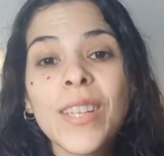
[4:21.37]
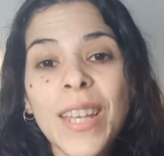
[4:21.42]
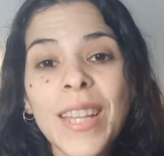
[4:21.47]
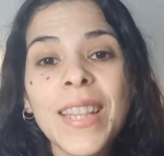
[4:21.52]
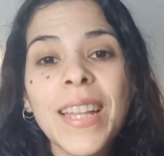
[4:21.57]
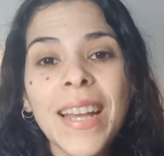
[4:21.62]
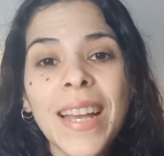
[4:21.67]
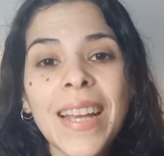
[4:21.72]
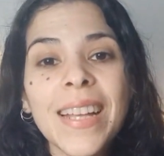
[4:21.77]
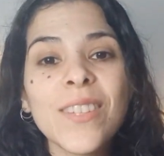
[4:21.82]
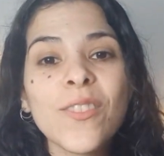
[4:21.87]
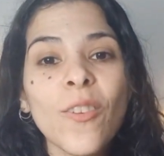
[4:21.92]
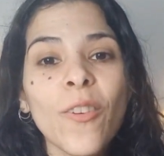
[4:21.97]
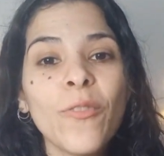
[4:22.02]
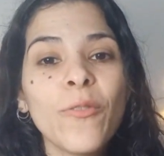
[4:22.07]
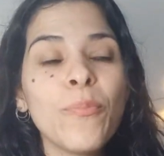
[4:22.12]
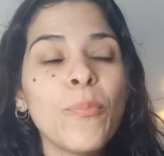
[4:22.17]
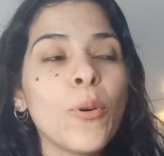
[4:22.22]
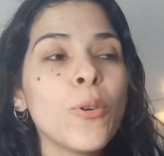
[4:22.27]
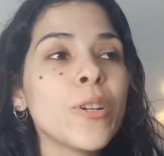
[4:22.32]
in the case
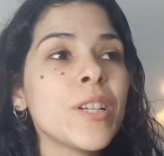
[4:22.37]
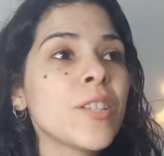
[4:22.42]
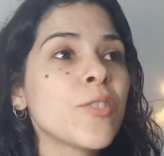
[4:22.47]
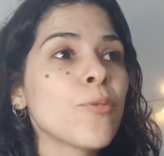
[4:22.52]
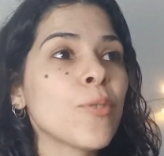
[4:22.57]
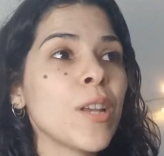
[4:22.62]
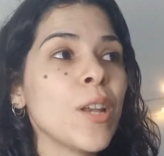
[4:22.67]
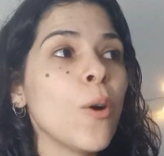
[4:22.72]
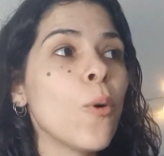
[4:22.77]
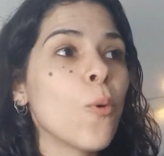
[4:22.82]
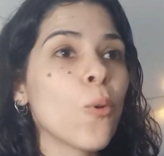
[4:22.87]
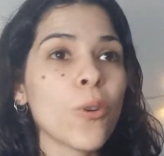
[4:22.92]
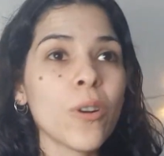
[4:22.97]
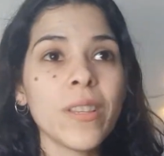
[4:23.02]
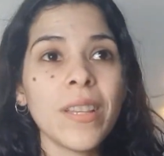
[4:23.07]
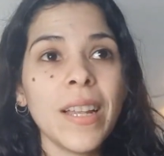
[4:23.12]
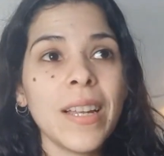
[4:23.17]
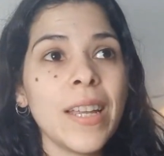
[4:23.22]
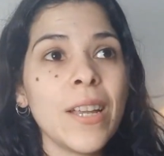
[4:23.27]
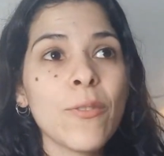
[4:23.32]
of poetry or
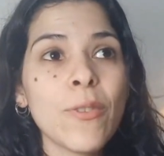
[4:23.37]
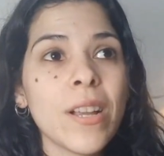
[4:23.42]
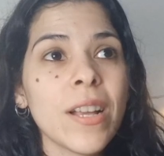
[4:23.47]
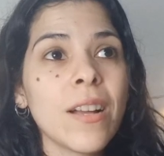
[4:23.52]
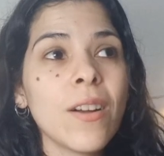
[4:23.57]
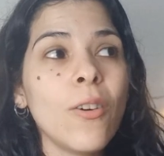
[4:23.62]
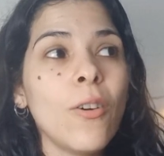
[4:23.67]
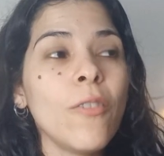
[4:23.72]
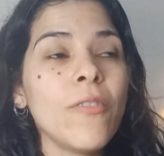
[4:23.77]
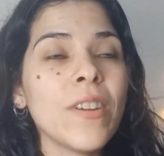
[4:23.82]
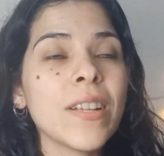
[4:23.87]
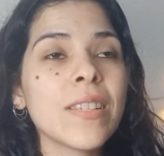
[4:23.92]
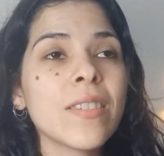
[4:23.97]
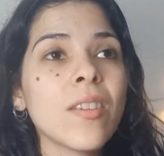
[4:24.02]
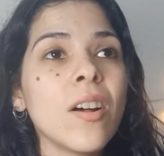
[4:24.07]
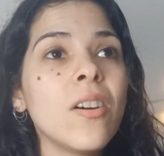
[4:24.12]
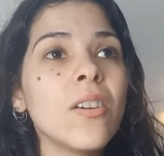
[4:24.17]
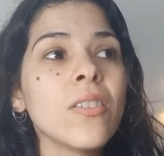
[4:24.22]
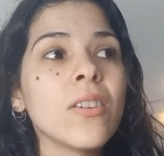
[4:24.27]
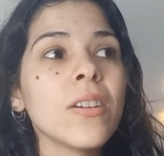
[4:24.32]
the lyric of a
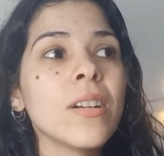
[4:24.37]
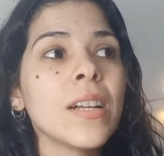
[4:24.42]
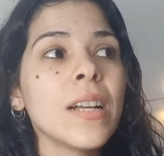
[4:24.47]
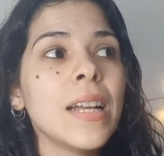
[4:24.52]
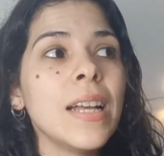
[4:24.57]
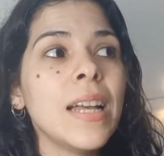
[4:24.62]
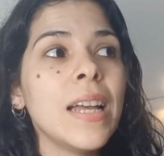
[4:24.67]
song,